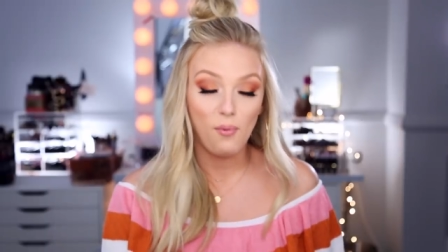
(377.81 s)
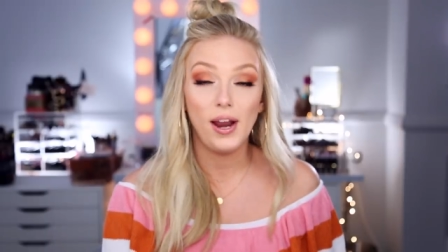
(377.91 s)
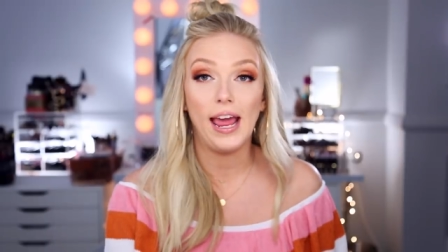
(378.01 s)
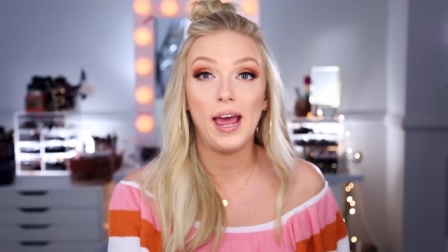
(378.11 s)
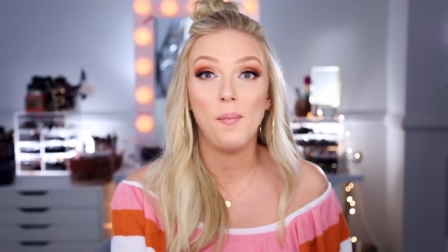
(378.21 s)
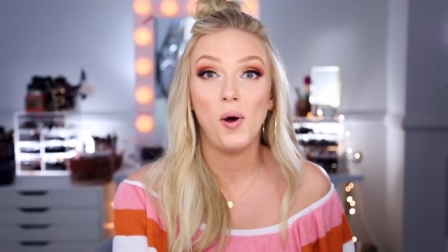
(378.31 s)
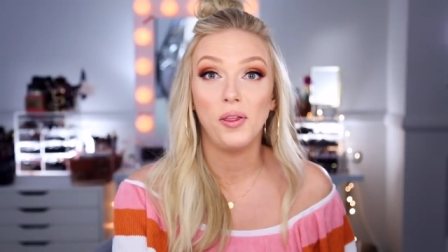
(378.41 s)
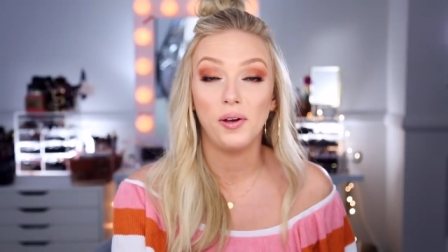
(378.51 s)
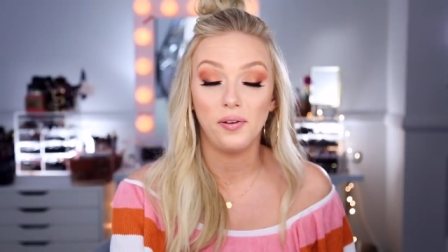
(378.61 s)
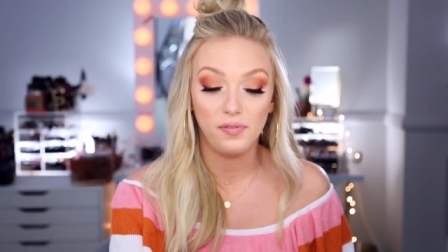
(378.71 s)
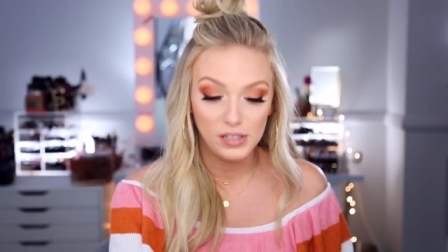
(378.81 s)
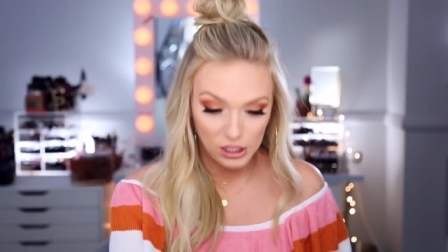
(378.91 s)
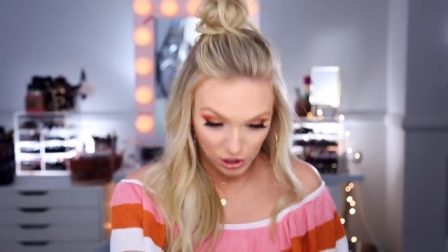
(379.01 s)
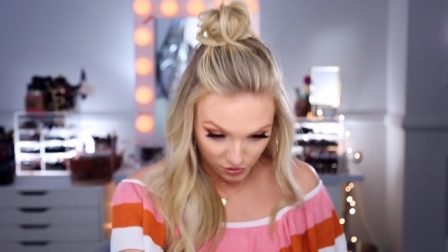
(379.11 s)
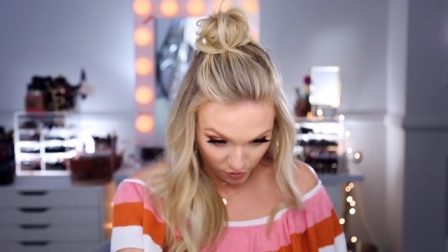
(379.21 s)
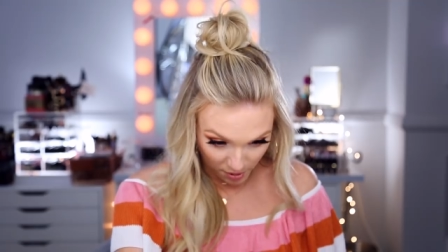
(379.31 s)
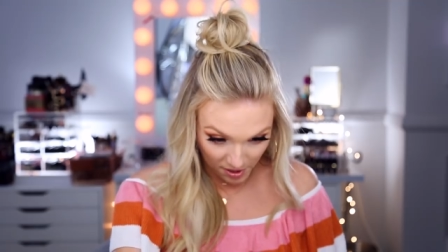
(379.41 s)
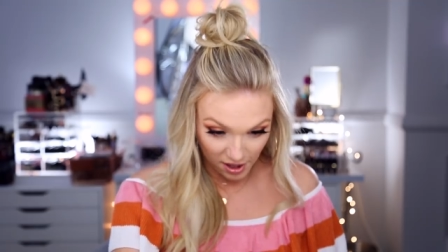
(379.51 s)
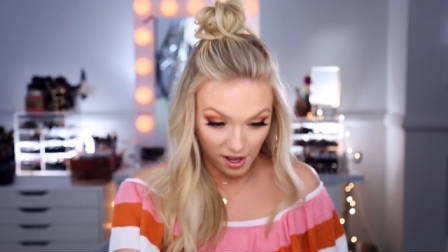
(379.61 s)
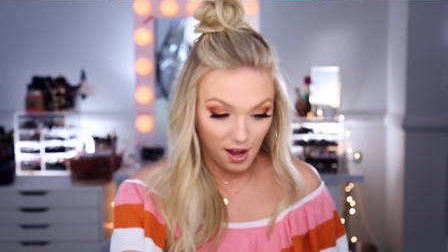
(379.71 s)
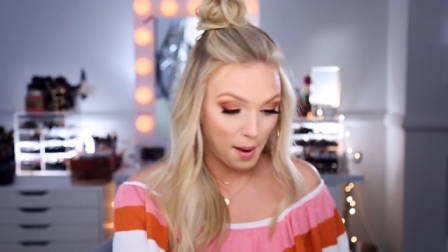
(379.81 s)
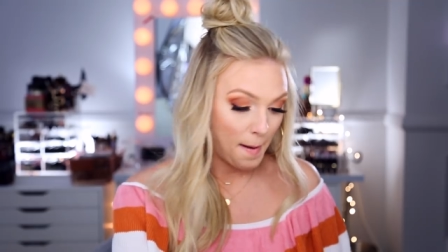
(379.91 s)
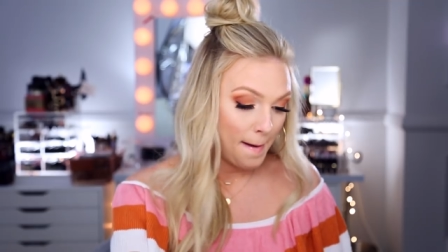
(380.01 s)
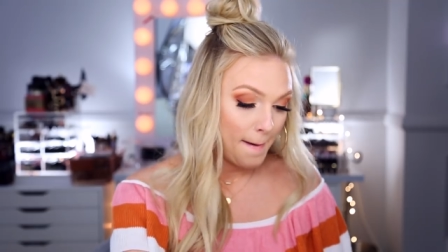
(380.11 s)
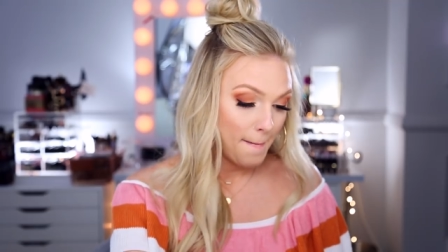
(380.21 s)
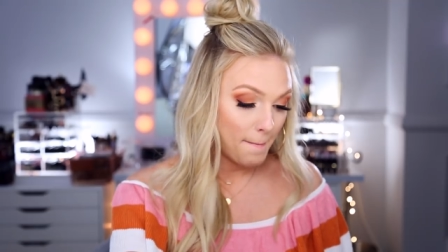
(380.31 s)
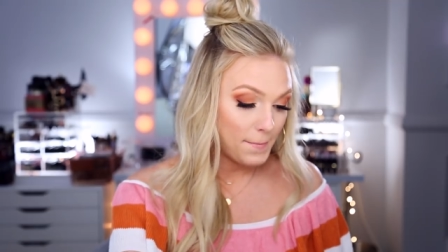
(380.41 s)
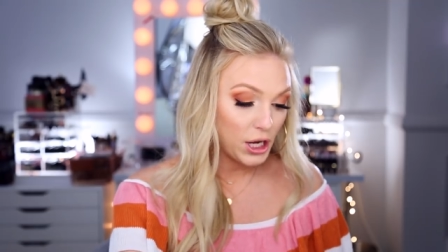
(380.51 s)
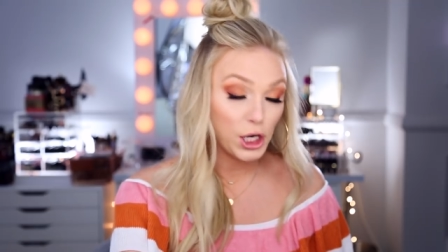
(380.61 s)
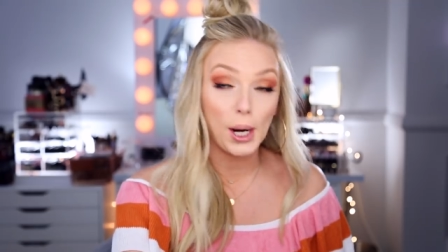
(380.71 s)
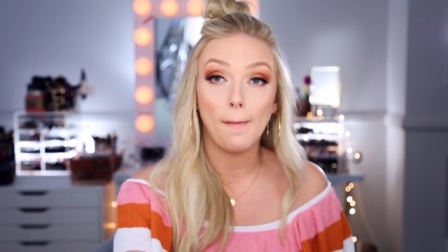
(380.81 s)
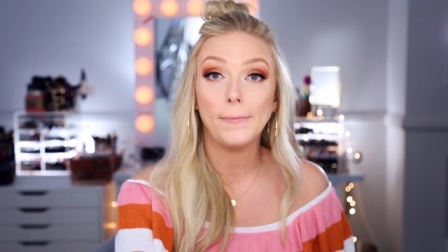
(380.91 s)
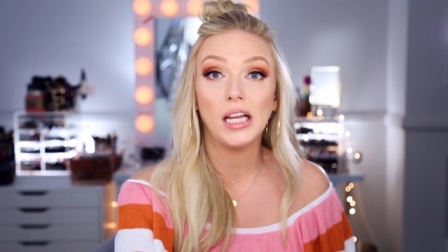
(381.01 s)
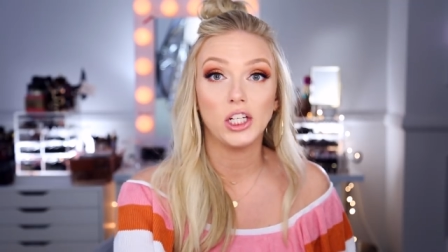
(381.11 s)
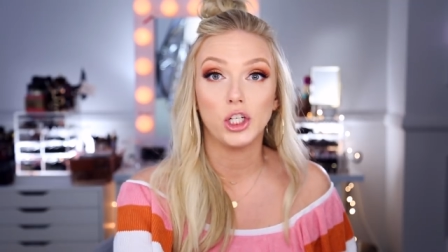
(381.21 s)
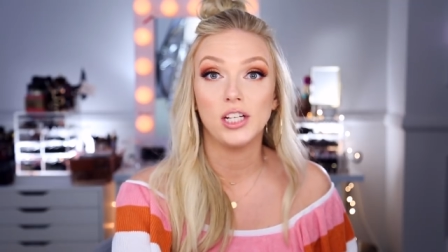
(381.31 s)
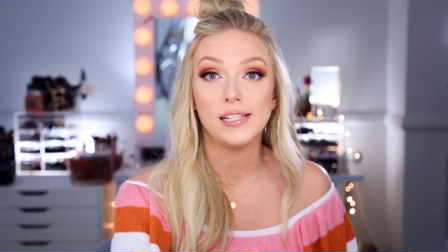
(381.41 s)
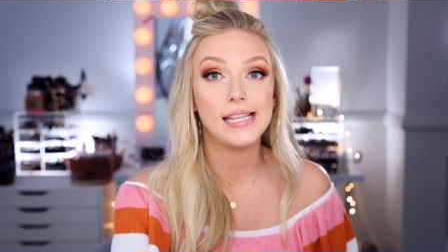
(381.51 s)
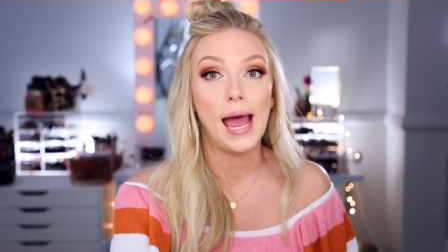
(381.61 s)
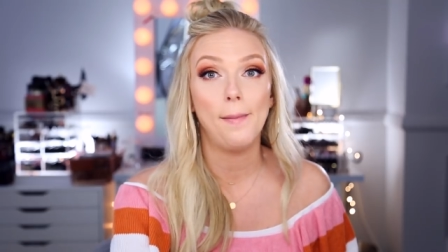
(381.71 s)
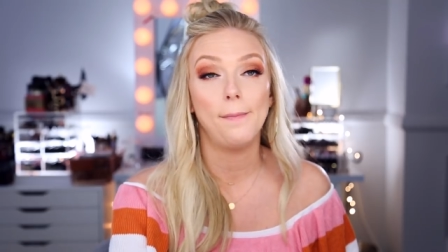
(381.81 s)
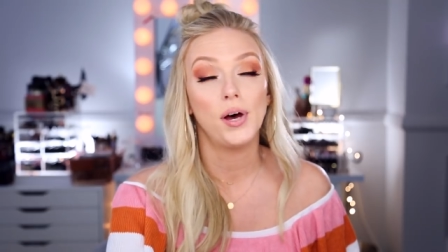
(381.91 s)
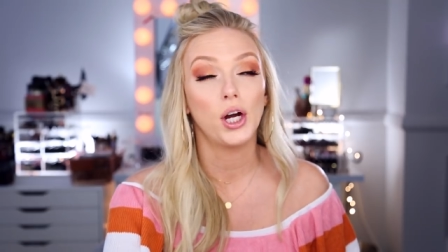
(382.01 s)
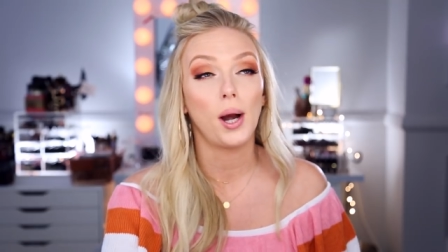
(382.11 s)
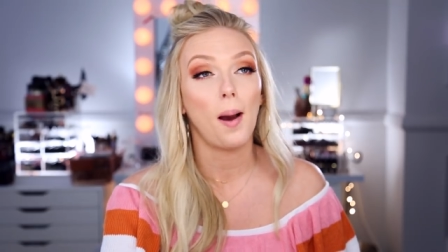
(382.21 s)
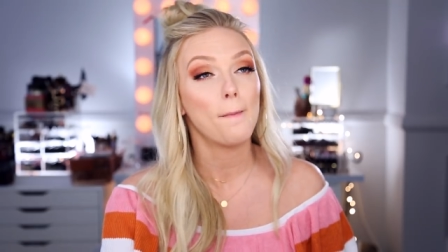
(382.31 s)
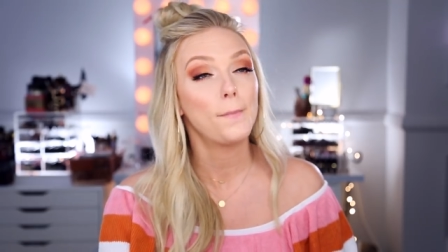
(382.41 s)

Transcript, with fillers: I went ham on the Physicians Formula butter blushes and butter